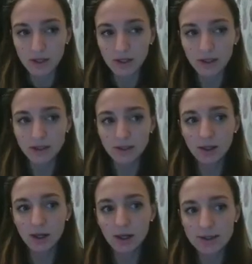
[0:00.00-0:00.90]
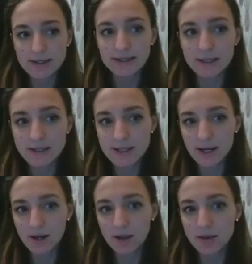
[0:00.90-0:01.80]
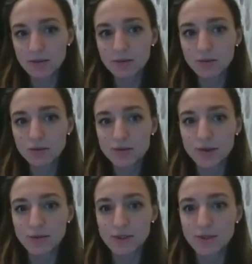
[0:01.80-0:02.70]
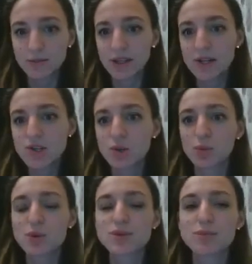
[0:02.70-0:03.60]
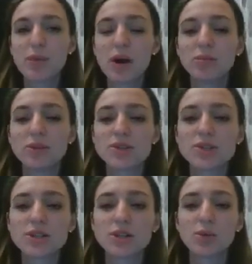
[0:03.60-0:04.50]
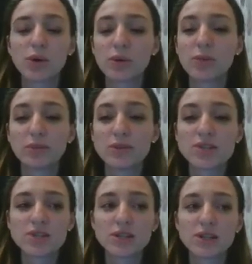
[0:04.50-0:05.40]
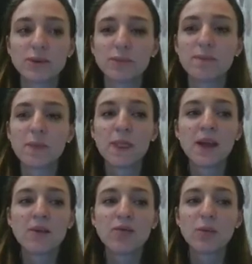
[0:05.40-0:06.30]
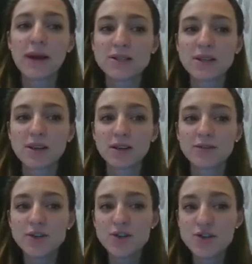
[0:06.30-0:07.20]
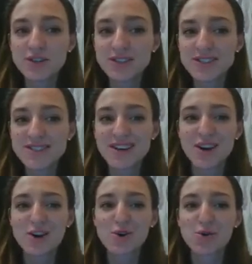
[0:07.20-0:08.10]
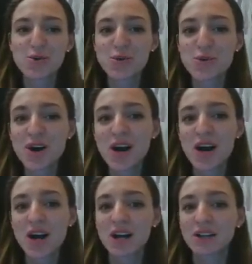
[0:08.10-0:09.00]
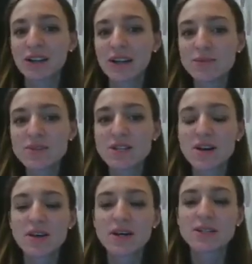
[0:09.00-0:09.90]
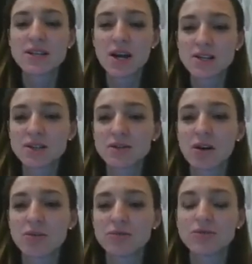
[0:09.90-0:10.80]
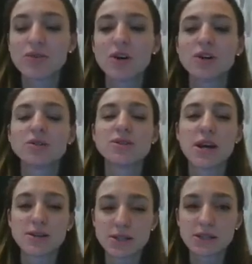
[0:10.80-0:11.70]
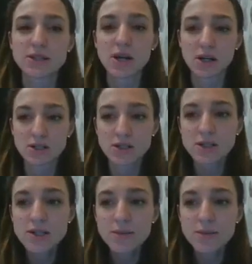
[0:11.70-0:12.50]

In 1810, the rules of examination was published were published um, for medical officials who claimed the title of uh, dental doctor